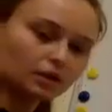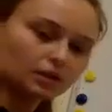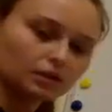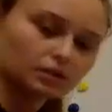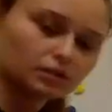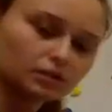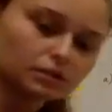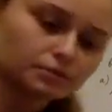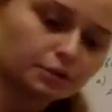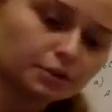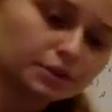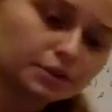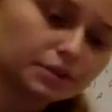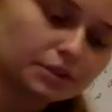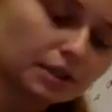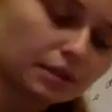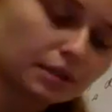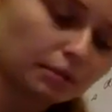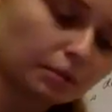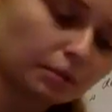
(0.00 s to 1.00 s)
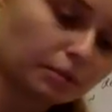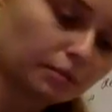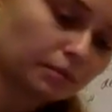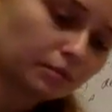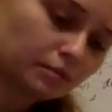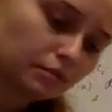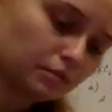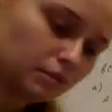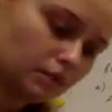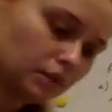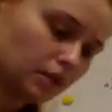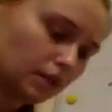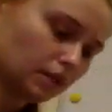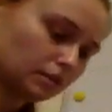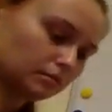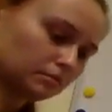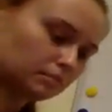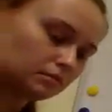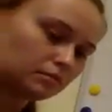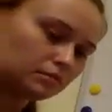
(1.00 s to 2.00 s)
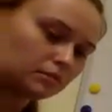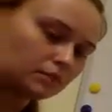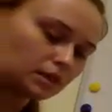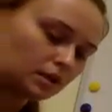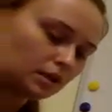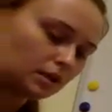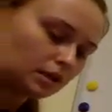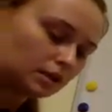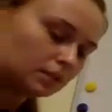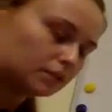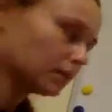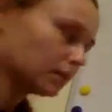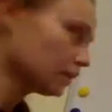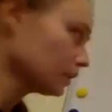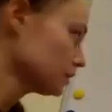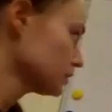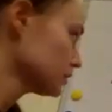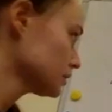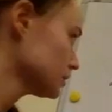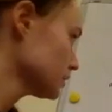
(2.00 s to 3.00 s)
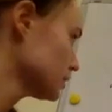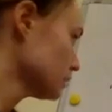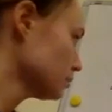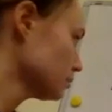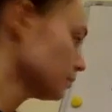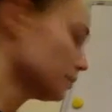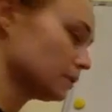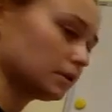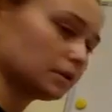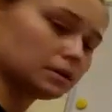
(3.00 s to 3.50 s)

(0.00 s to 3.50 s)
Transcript: It's first step. Then, second step,